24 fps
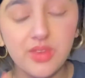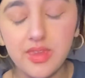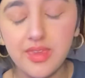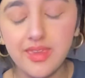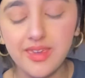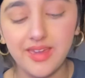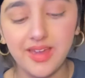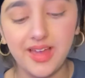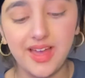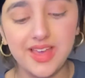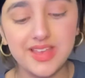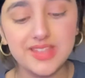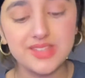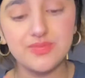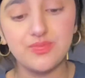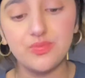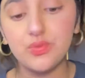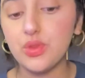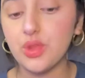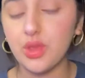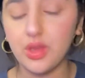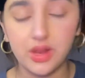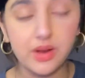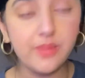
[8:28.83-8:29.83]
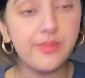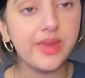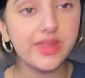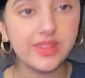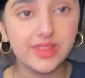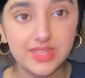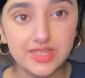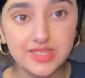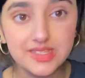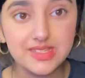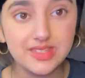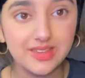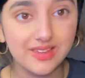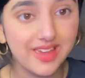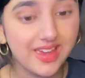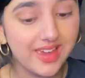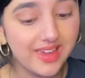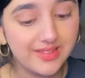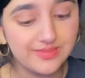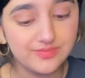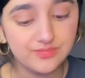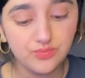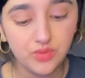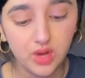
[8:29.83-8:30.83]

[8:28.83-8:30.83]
Guys, you're going to make this, okay?